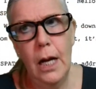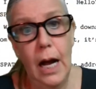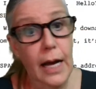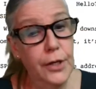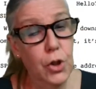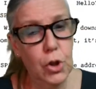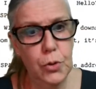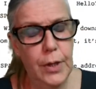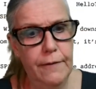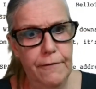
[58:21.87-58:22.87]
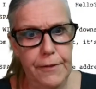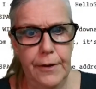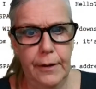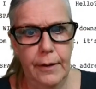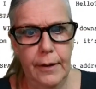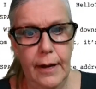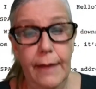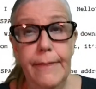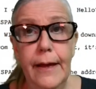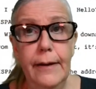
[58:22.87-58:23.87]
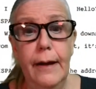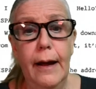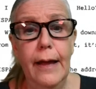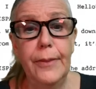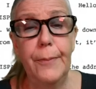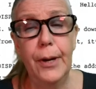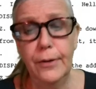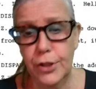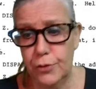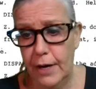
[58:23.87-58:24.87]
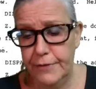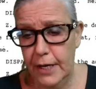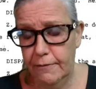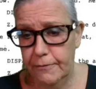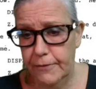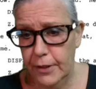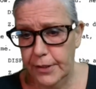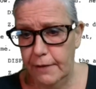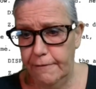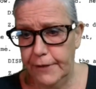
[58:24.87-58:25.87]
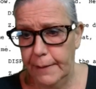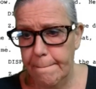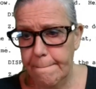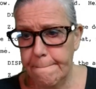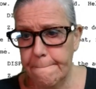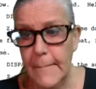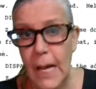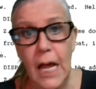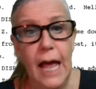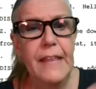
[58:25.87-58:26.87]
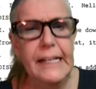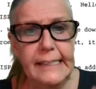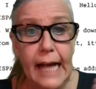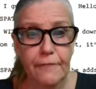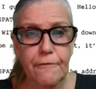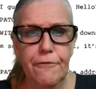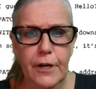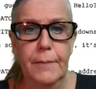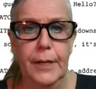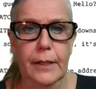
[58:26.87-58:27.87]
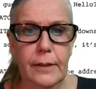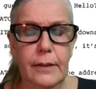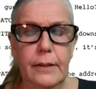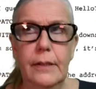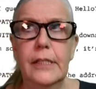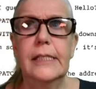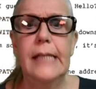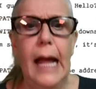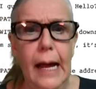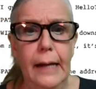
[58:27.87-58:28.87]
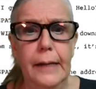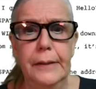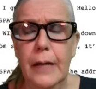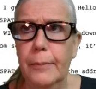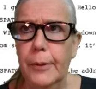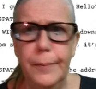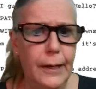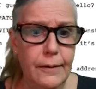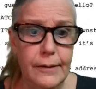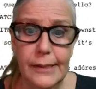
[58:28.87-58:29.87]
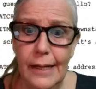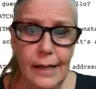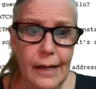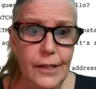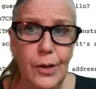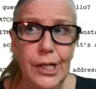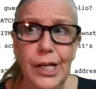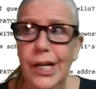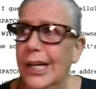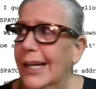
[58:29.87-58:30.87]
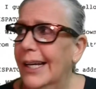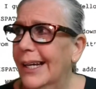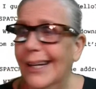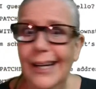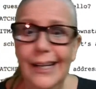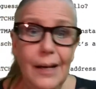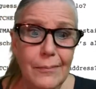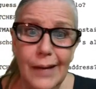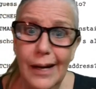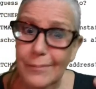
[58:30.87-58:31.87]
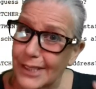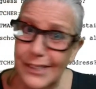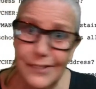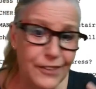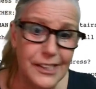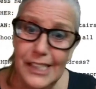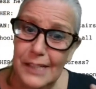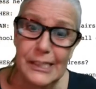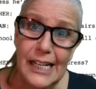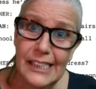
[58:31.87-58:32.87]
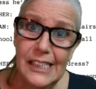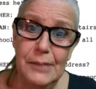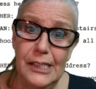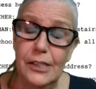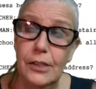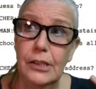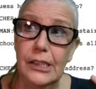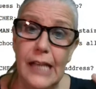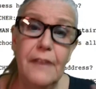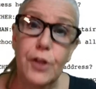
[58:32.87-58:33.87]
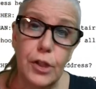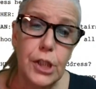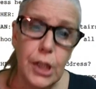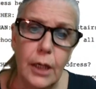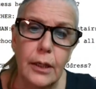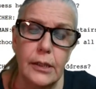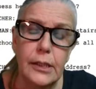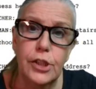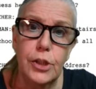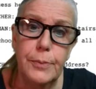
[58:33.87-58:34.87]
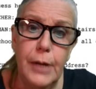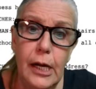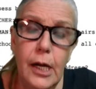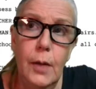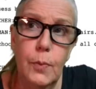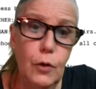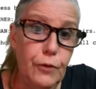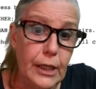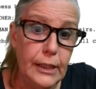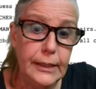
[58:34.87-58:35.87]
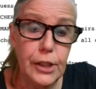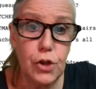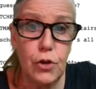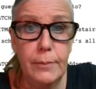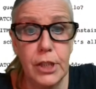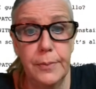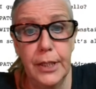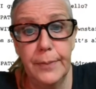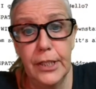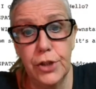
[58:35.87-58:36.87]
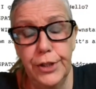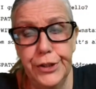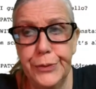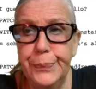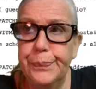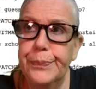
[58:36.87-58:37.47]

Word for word: I looked through everything. And then I had the parents drive down from Philadelphia, and they sat in front of me, the sad couple of parents, you know, and and I'm, I'm the defense team is asking me to save their son essentially by profiling that this crime is committed by a stranger.